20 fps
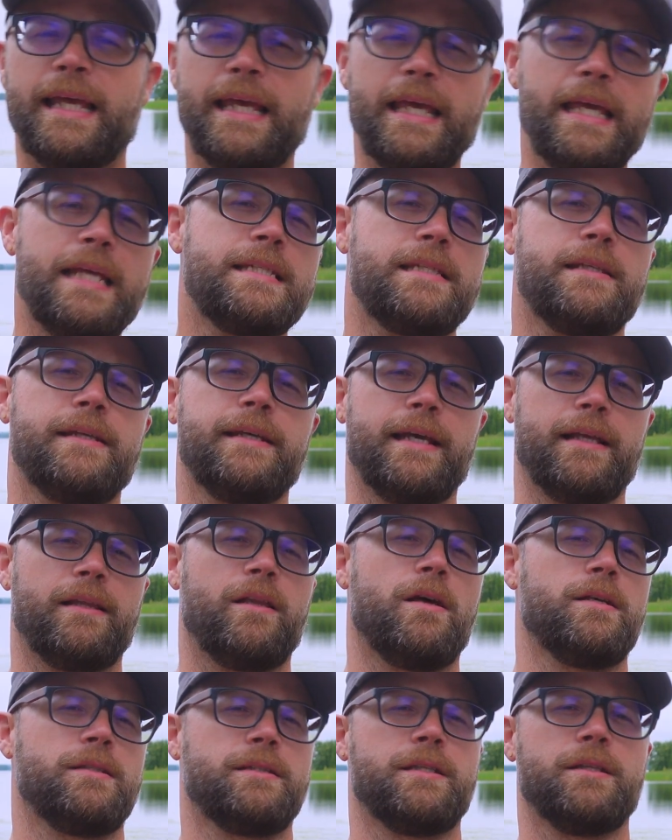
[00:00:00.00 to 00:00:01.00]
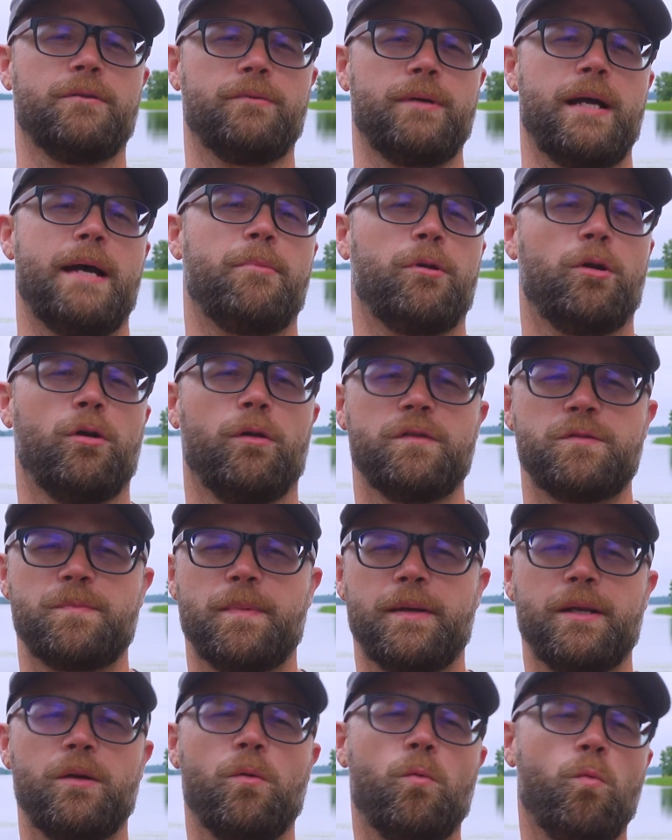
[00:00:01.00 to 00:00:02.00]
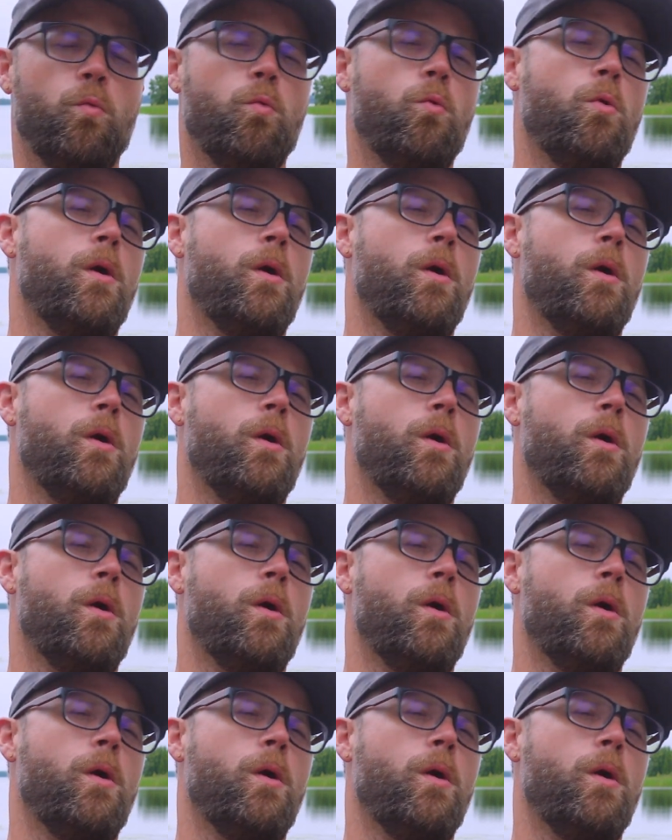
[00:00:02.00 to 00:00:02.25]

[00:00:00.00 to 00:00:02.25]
easily get lost in the rabbit hole of spending